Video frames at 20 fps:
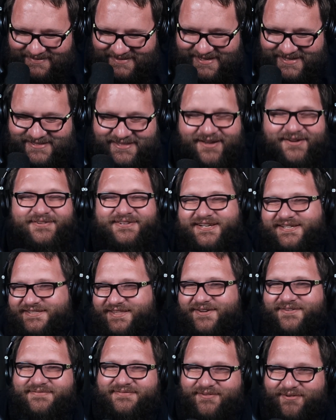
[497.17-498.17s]
Just
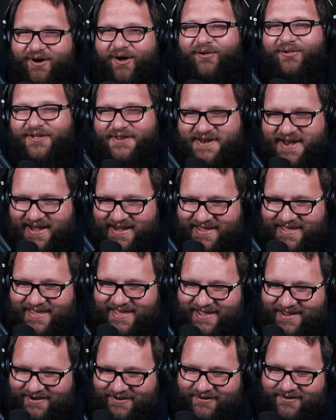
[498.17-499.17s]
don't brawl on any
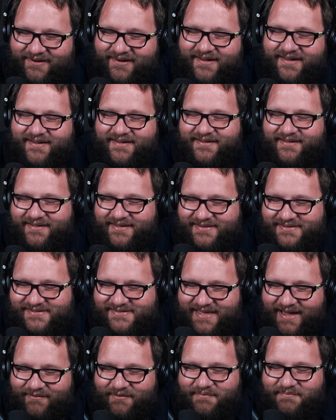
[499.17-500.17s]
gear, because
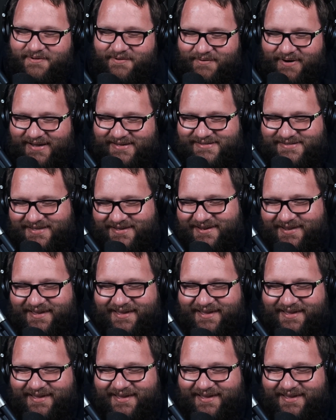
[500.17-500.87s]
that would be wasted.